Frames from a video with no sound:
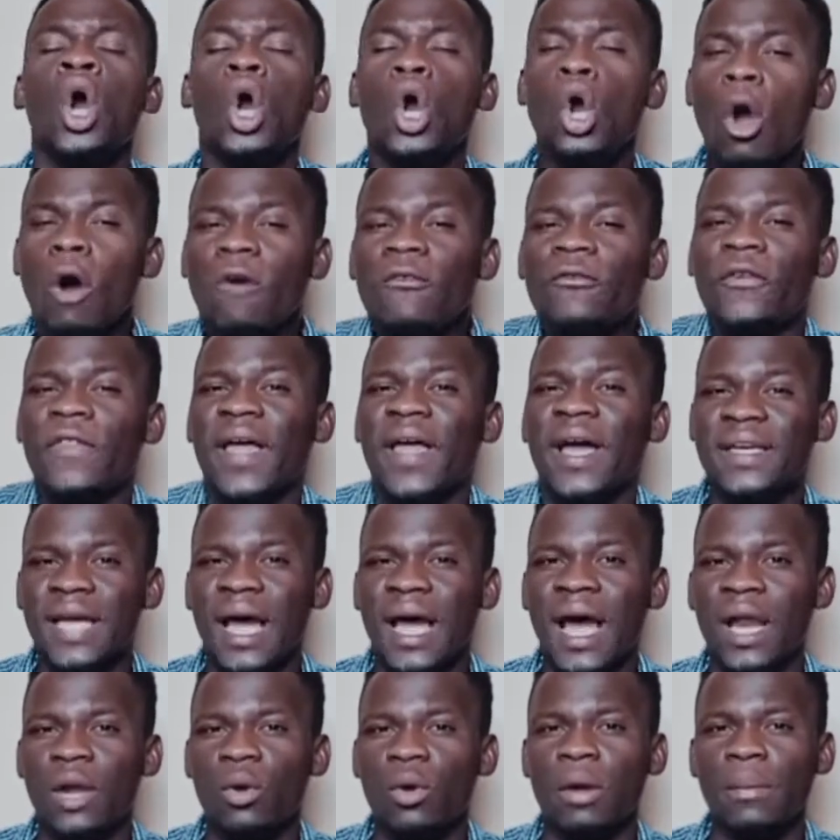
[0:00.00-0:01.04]
Go for that
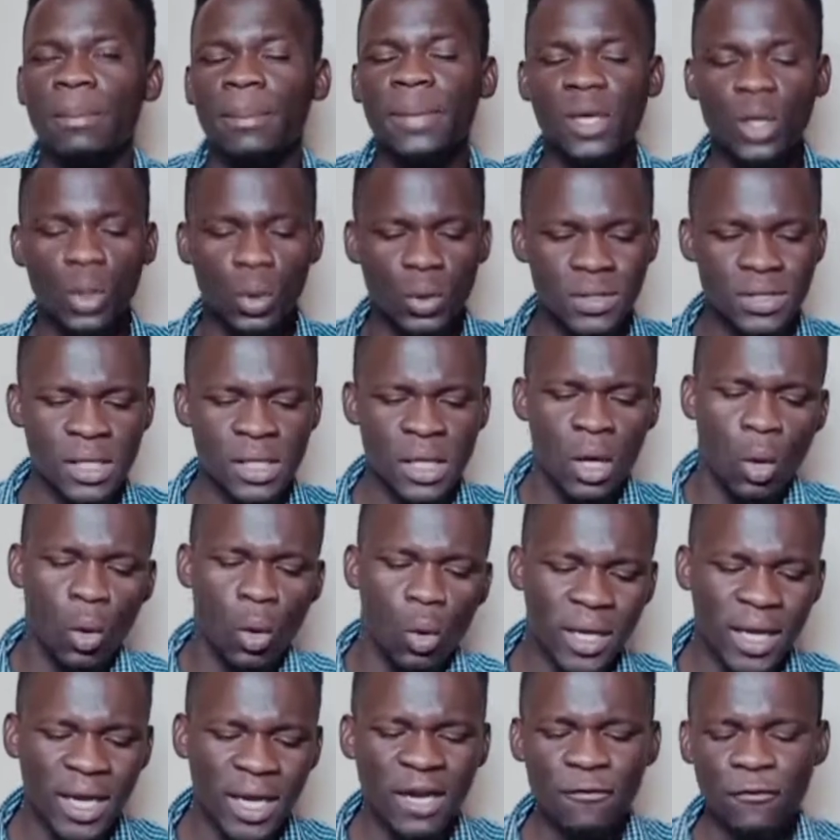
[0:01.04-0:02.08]
hard one, because
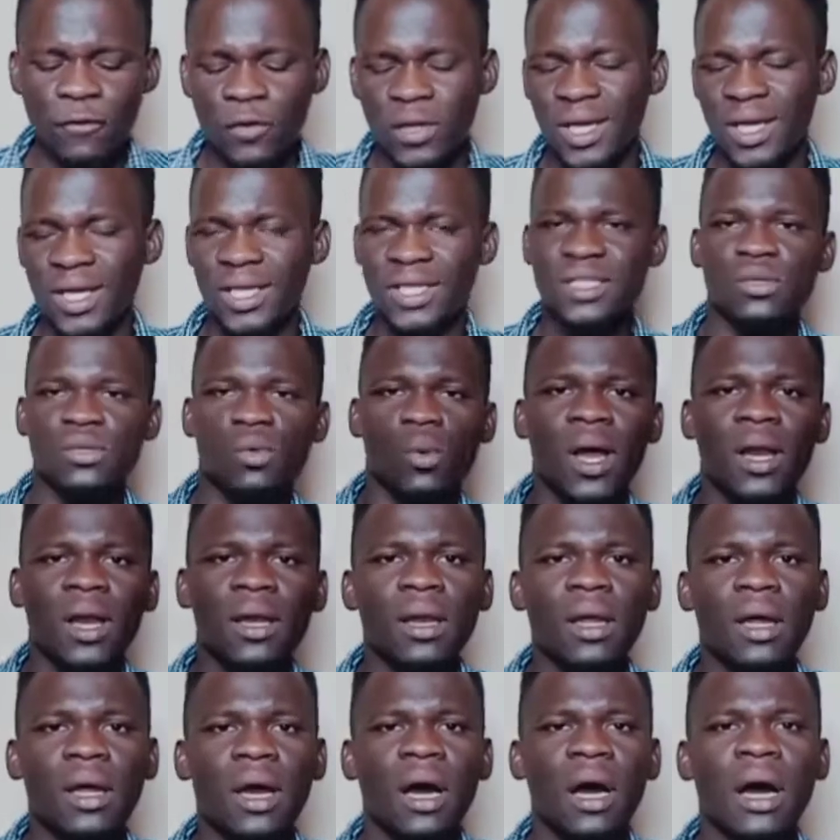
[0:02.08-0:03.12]
ukienda for the easy one,